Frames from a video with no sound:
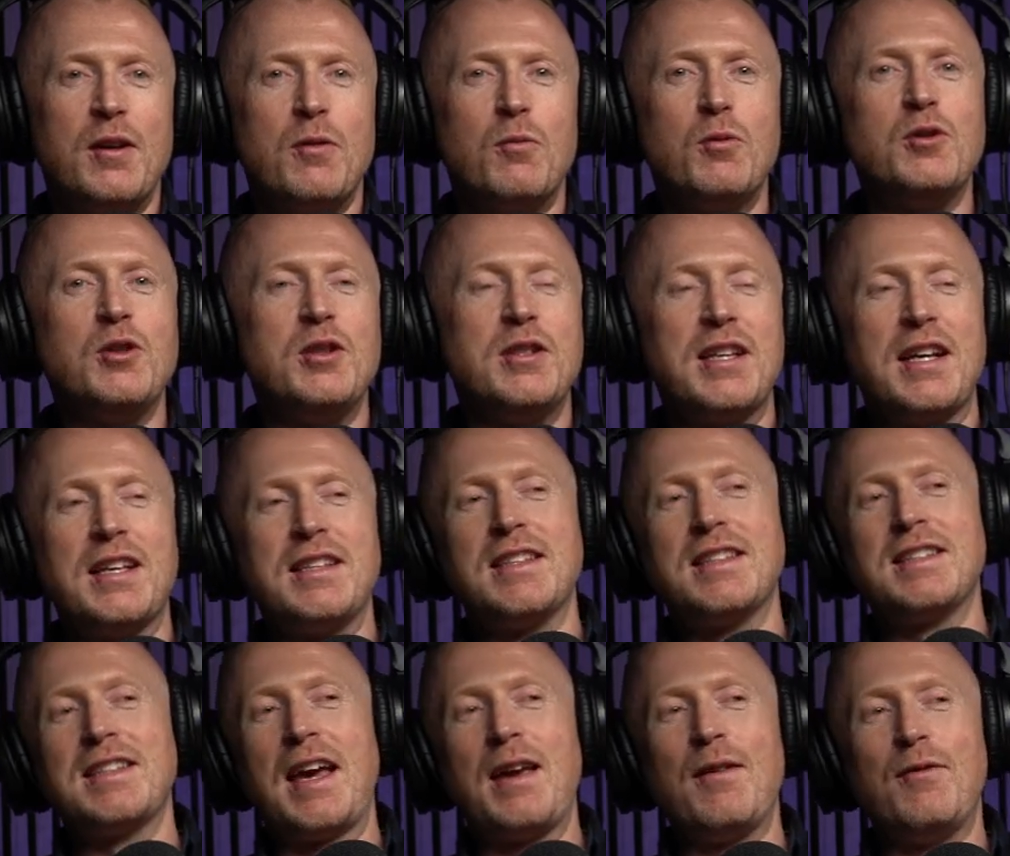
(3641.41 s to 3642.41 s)
Would you say it's the
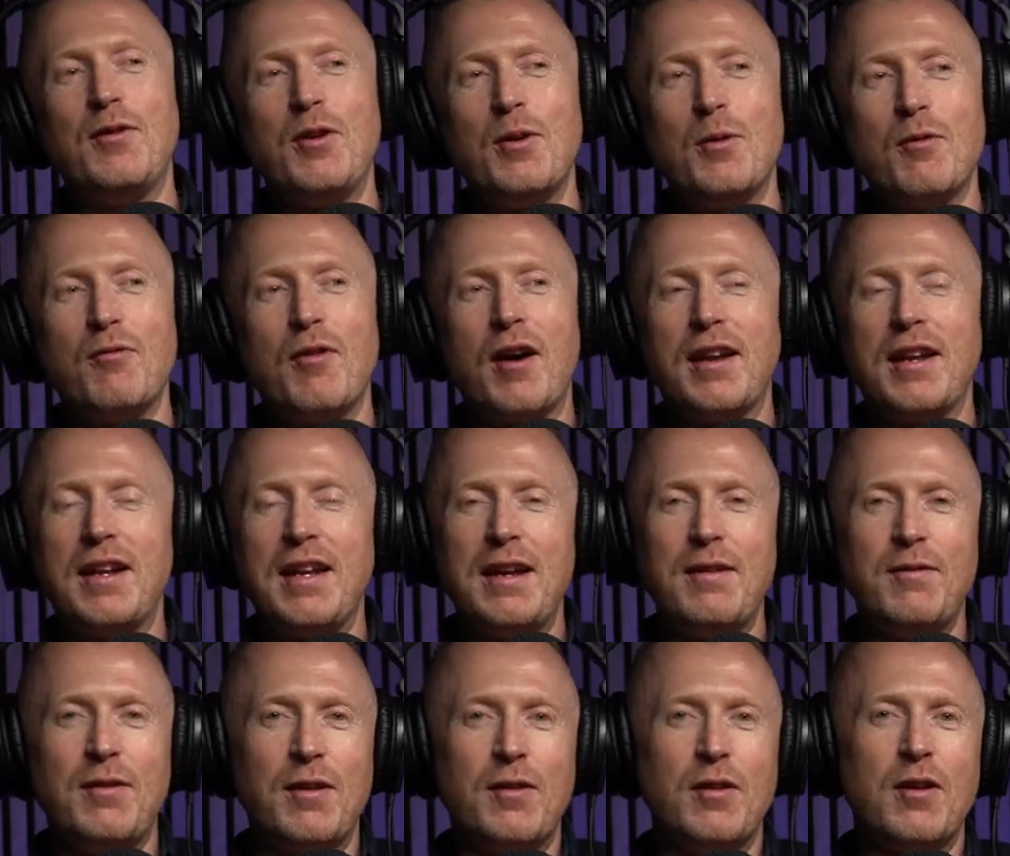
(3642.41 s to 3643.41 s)
same for you with running?
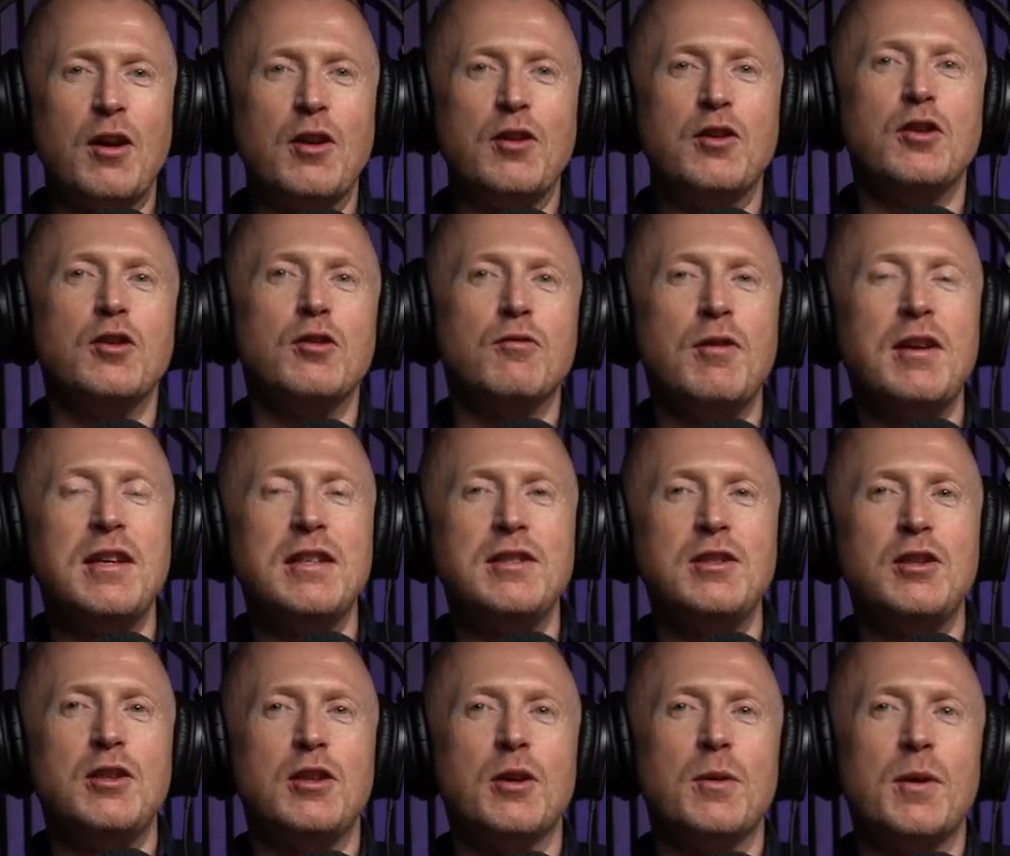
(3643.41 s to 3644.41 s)
Even if like you, the reason
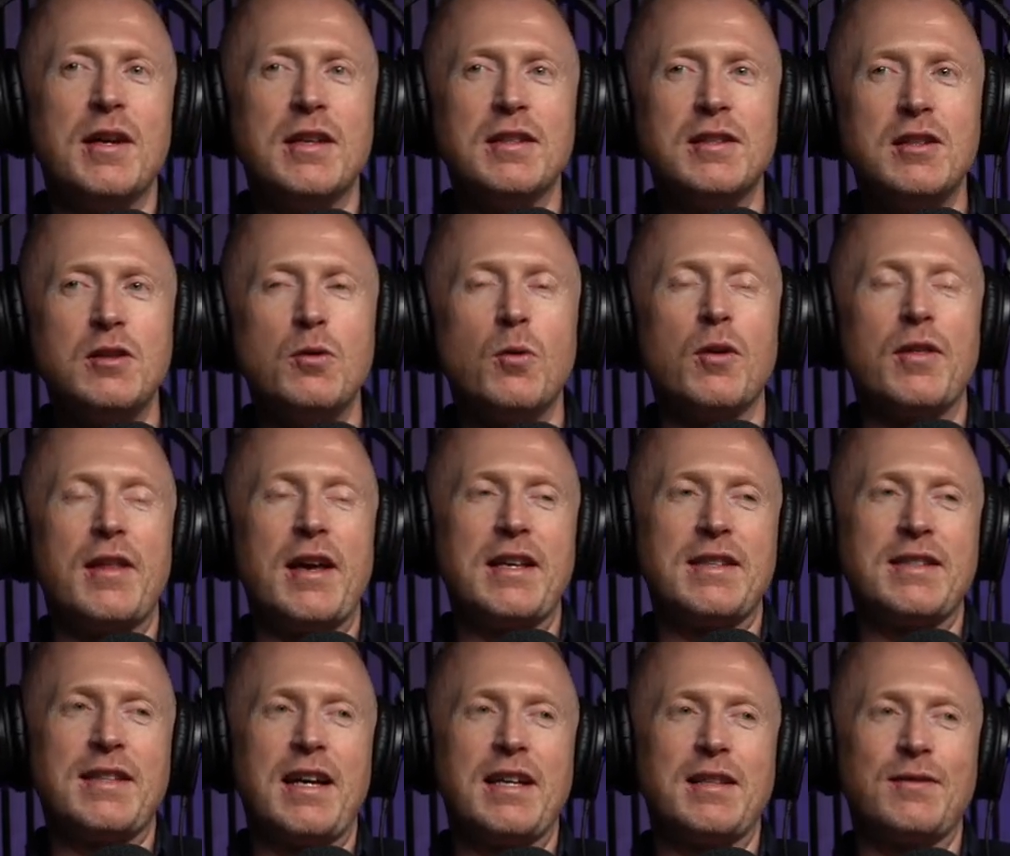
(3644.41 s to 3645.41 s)
you do it is you want
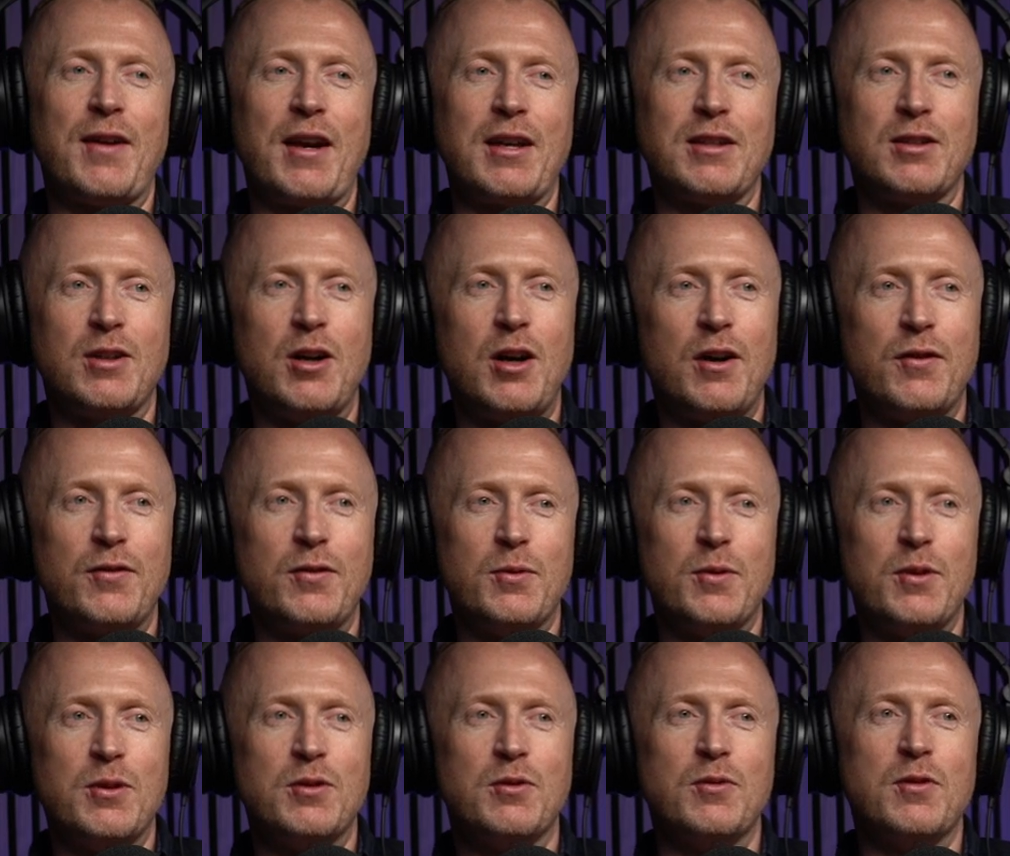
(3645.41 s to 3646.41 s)
that satisfaction
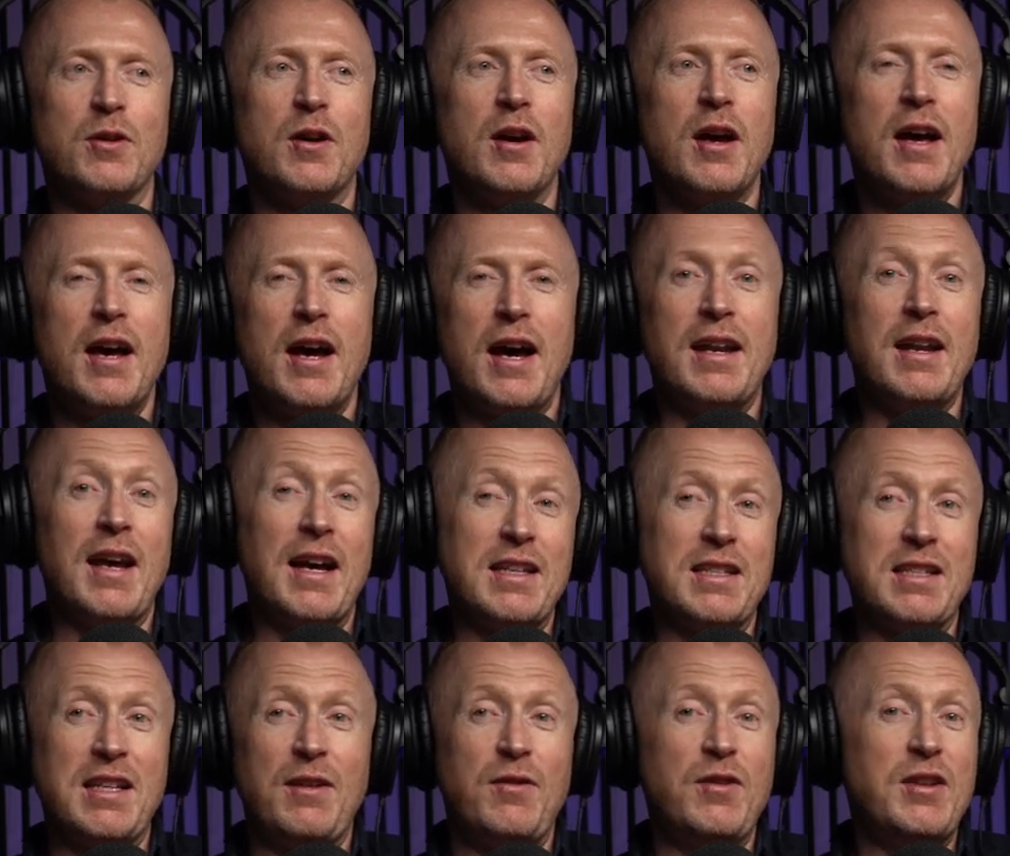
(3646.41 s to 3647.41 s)
afterwards, or and
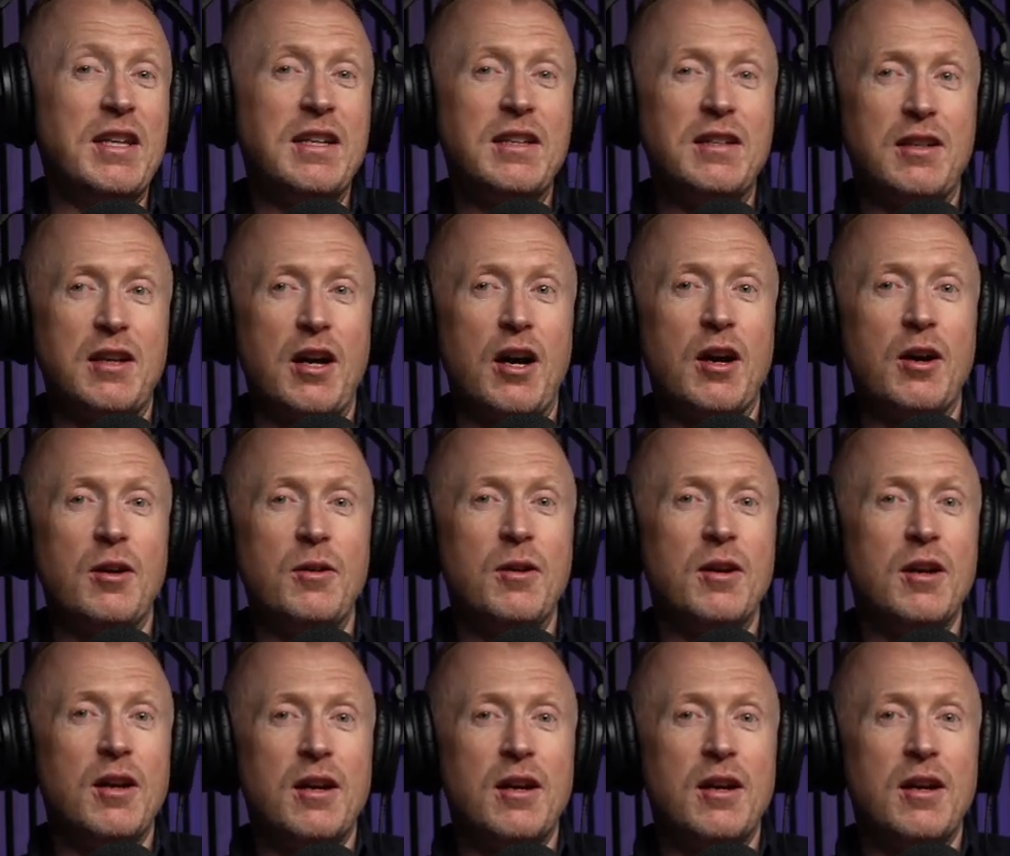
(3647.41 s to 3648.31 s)
actually if you didn't go,